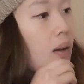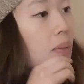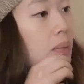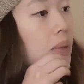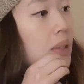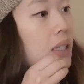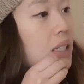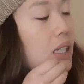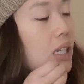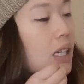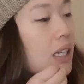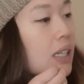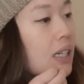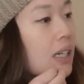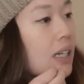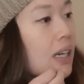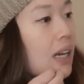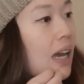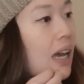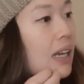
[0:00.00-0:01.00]
the chalet.
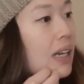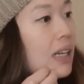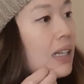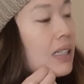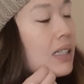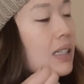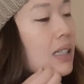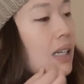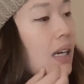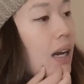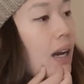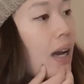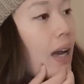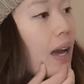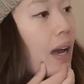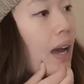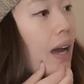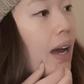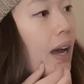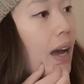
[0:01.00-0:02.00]
And as
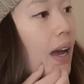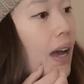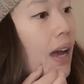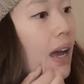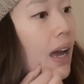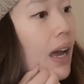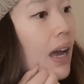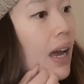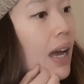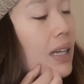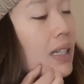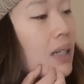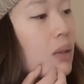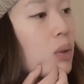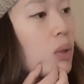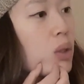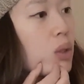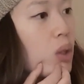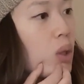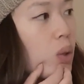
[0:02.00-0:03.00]
I
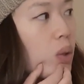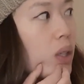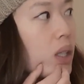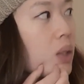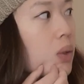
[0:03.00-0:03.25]
was going,